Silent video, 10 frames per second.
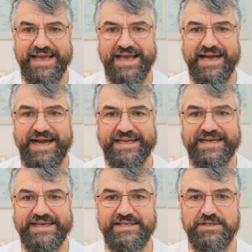And
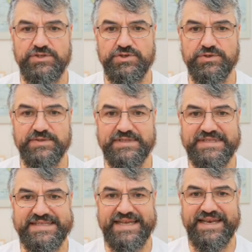I need to
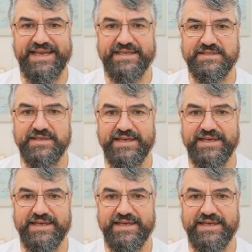select